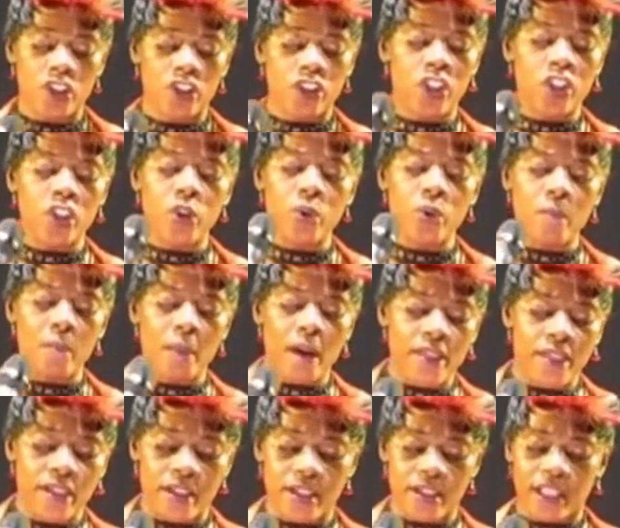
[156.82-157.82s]
To you
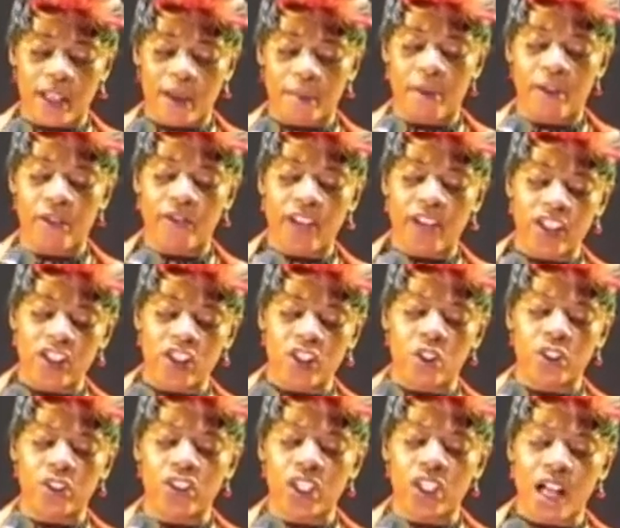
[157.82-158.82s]
mothers that prevent
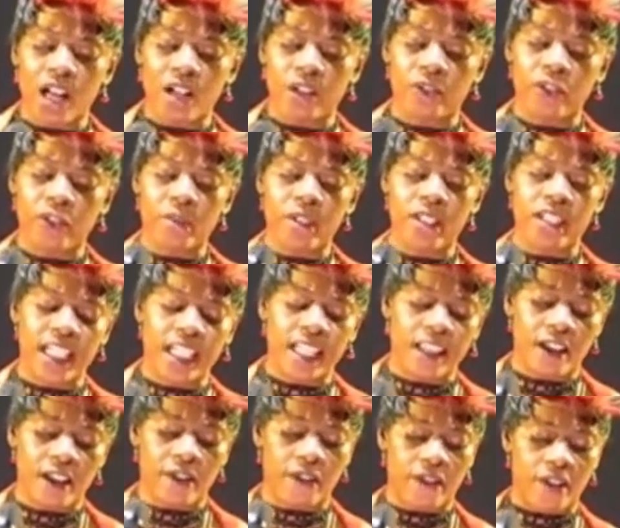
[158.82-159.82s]
your child from seeing
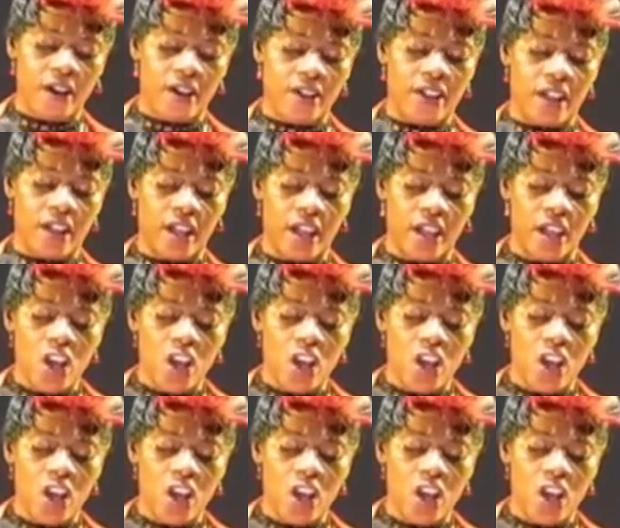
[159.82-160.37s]
their father,